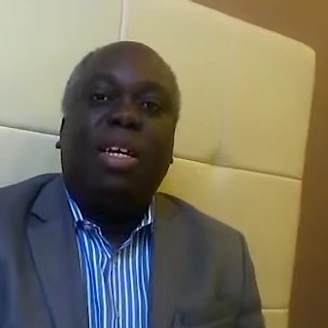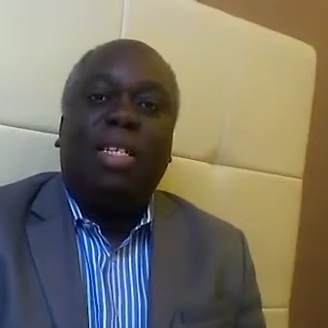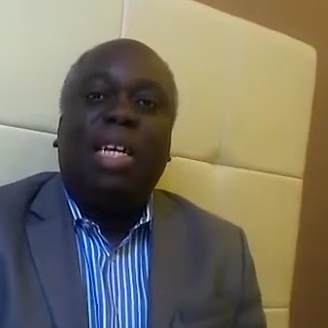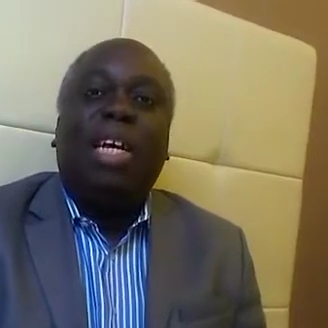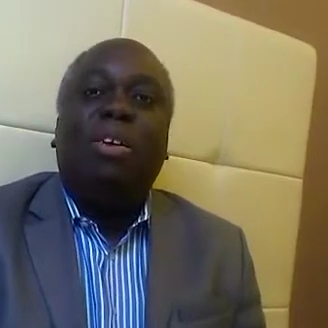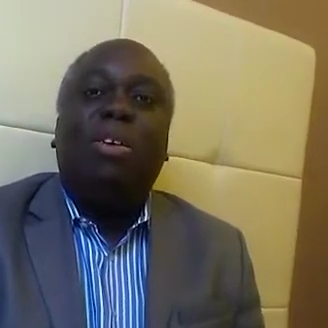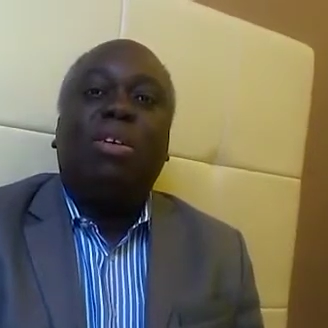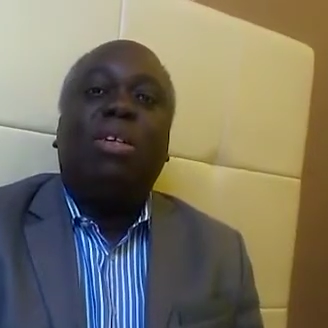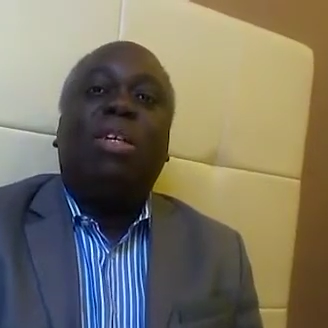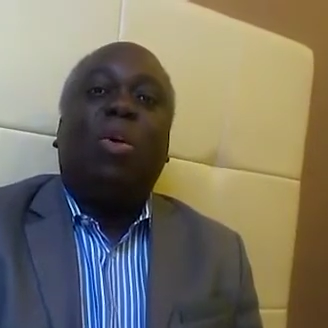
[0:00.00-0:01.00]
A
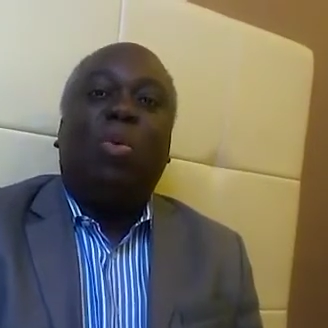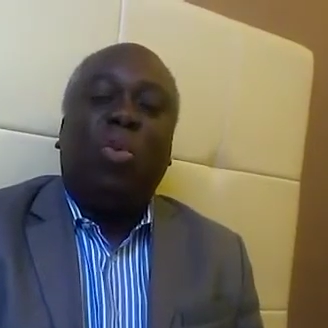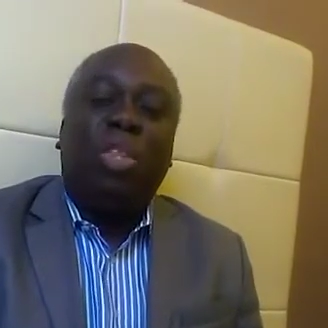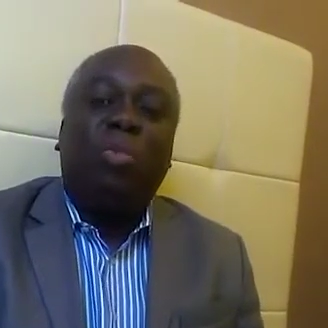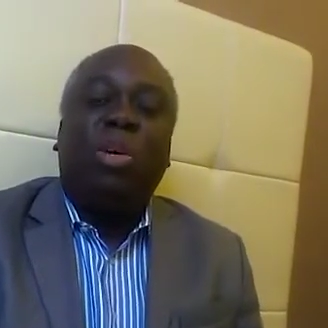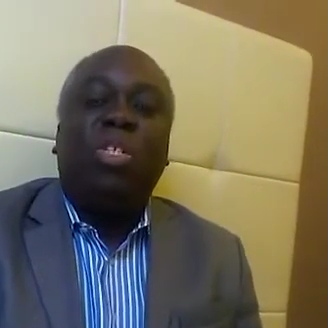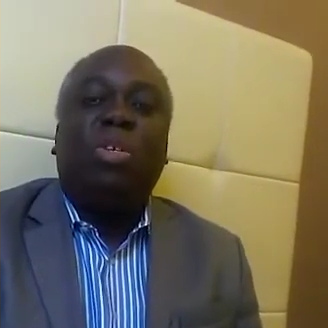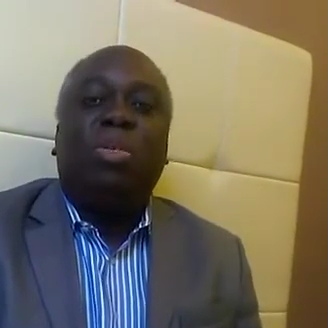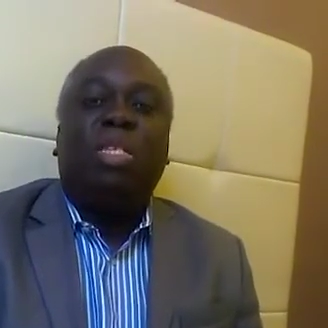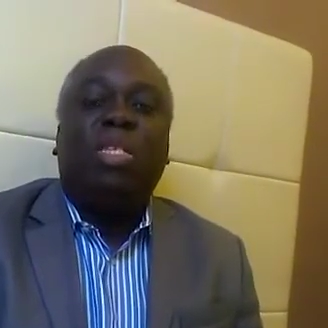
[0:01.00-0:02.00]
dialogue with the
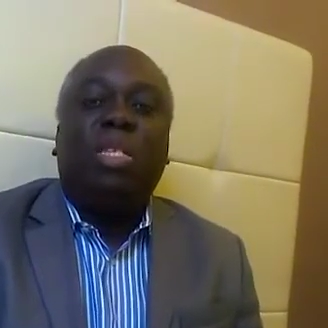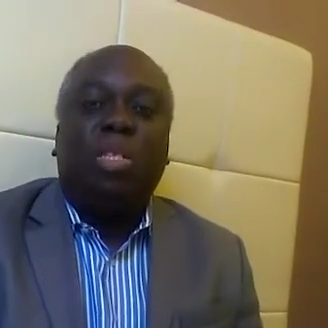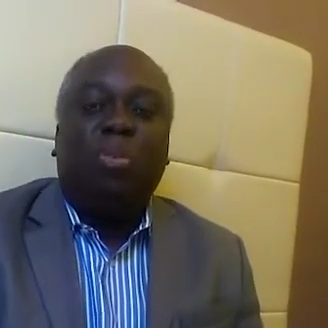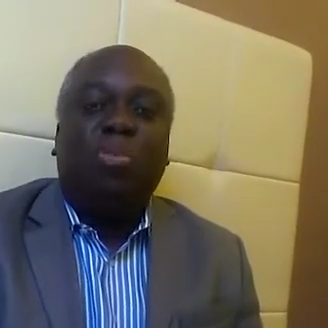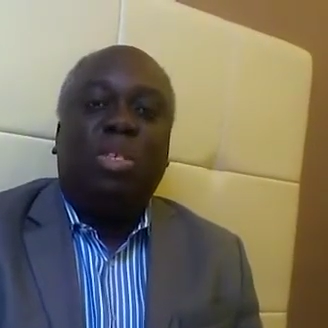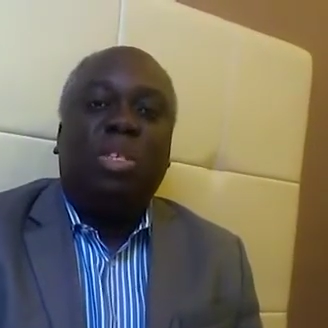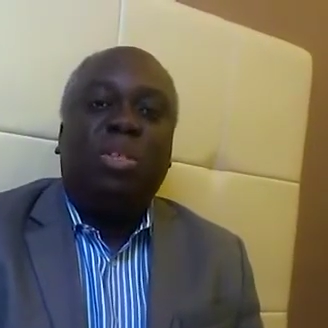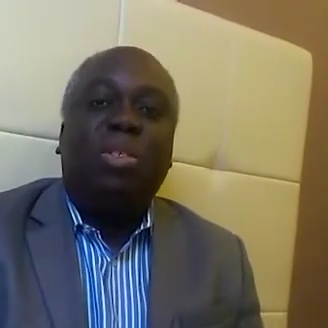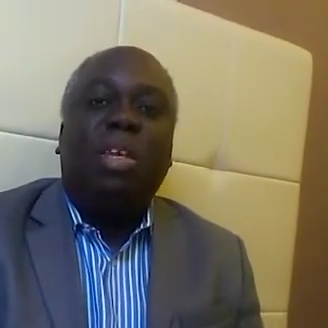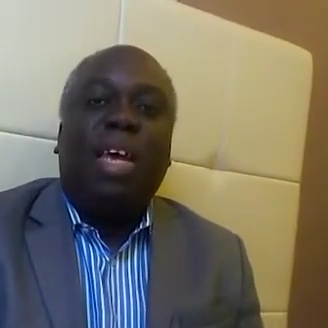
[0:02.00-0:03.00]
majority, the
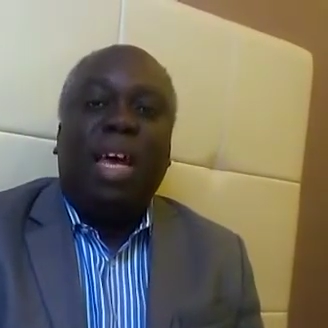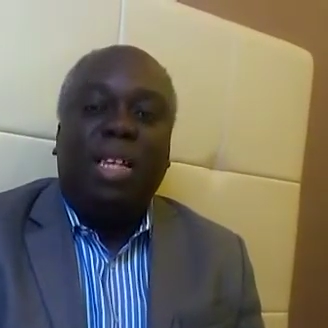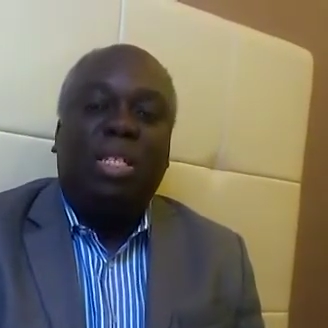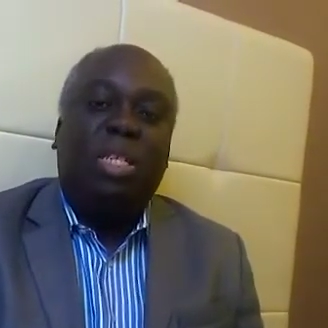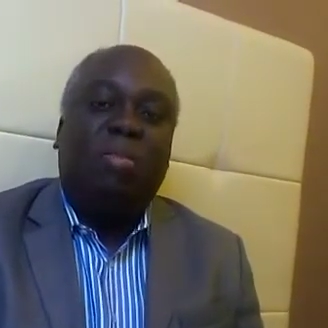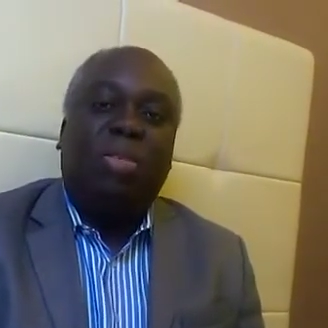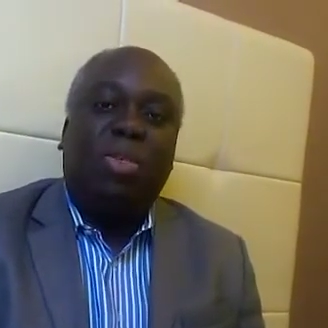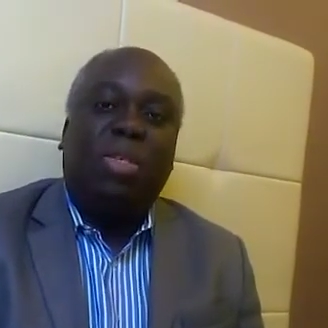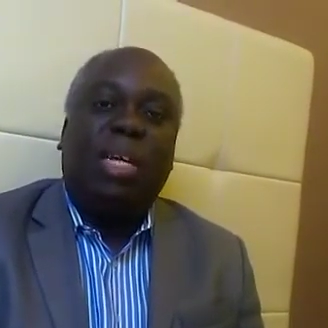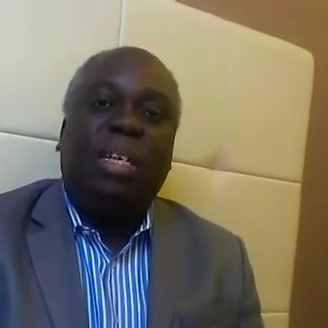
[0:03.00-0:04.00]
opposition, and the civil
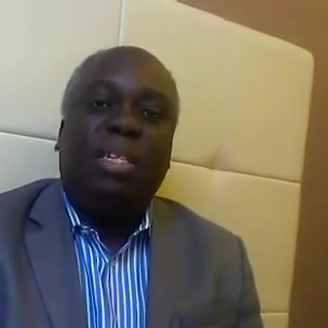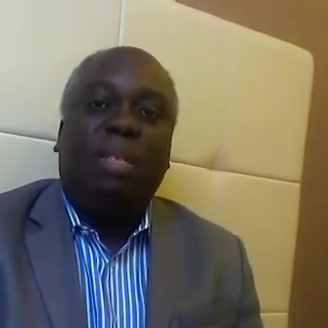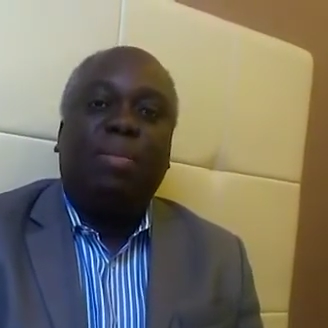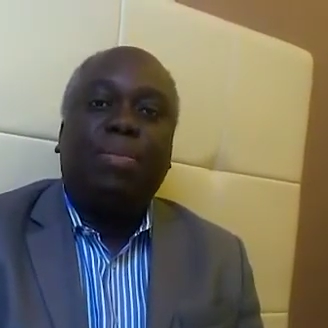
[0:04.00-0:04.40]
society.